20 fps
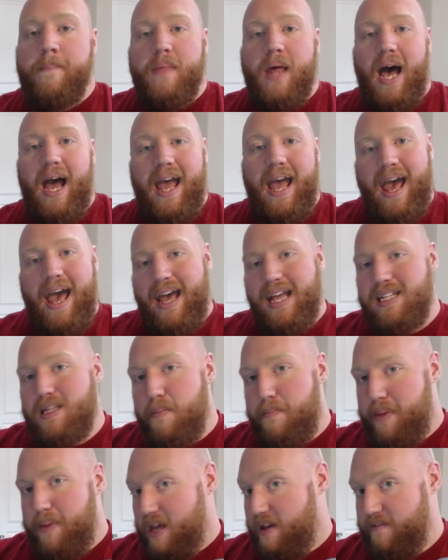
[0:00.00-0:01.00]
I had to
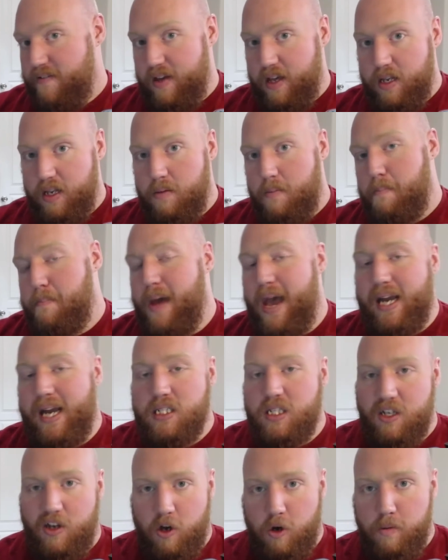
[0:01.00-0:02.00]
pivot back
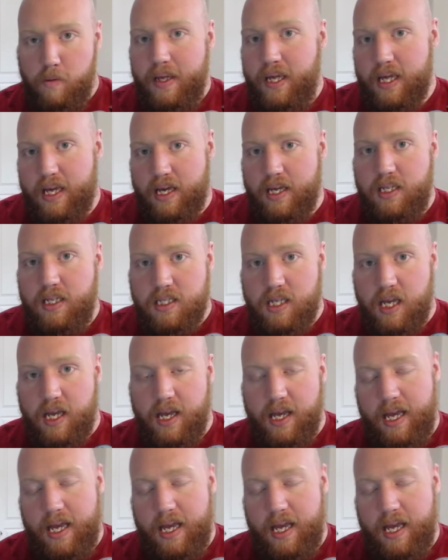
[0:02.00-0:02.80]
to OBS,